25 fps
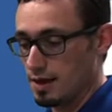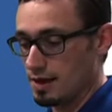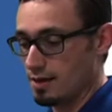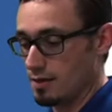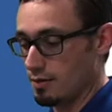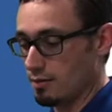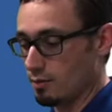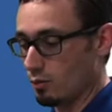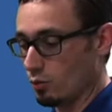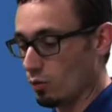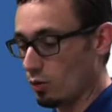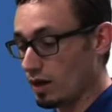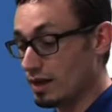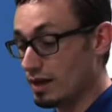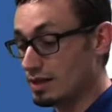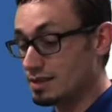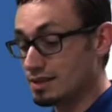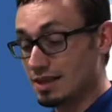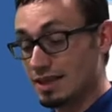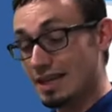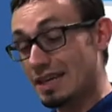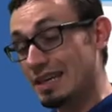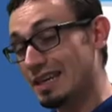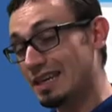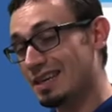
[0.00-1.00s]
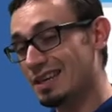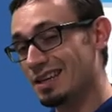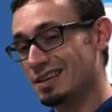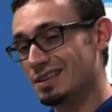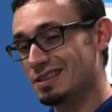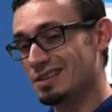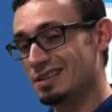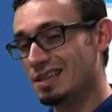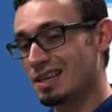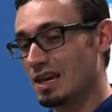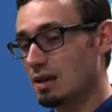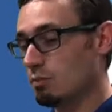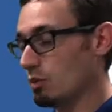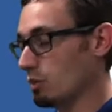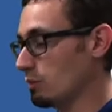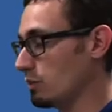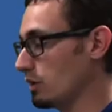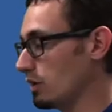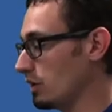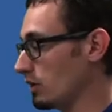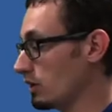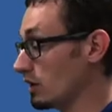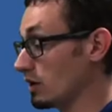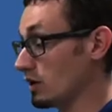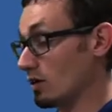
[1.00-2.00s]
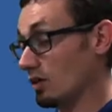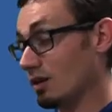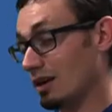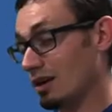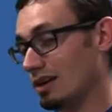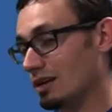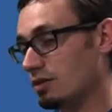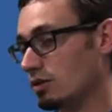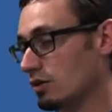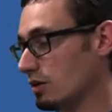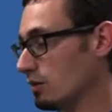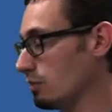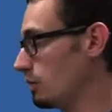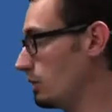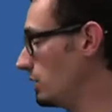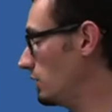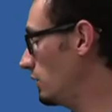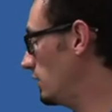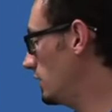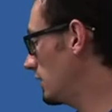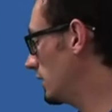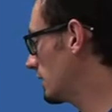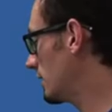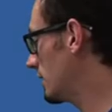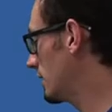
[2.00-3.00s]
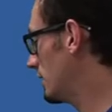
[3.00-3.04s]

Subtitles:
ways that heat can escape a building or enter a building,